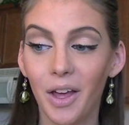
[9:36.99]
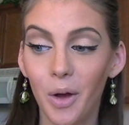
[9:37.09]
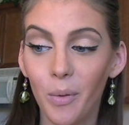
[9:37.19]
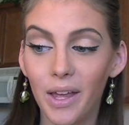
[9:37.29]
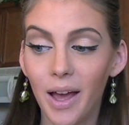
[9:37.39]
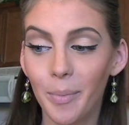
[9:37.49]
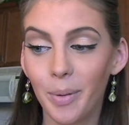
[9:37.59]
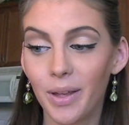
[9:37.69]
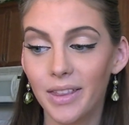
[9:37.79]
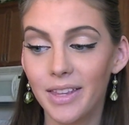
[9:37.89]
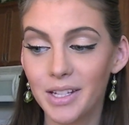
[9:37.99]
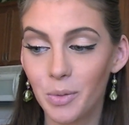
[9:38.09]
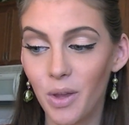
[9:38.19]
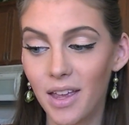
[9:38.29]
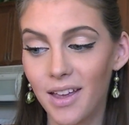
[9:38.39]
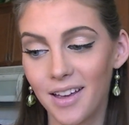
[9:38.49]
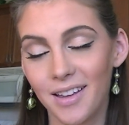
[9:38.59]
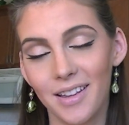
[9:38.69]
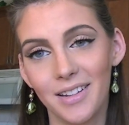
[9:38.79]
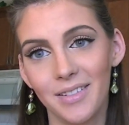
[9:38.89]
going up this week,
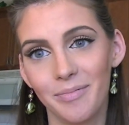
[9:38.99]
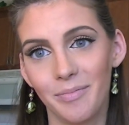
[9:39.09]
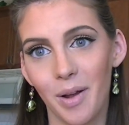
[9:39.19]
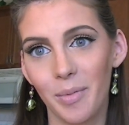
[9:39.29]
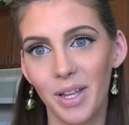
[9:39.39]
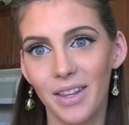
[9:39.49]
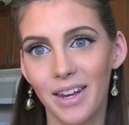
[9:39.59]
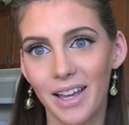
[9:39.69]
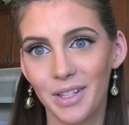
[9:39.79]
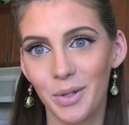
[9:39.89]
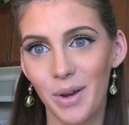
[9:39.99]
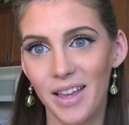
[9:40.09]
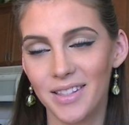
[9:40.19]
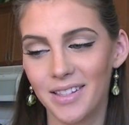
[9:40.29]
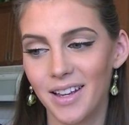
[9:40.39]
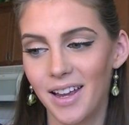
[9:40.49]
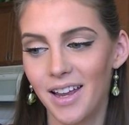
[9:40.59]
probably in the next 2 days.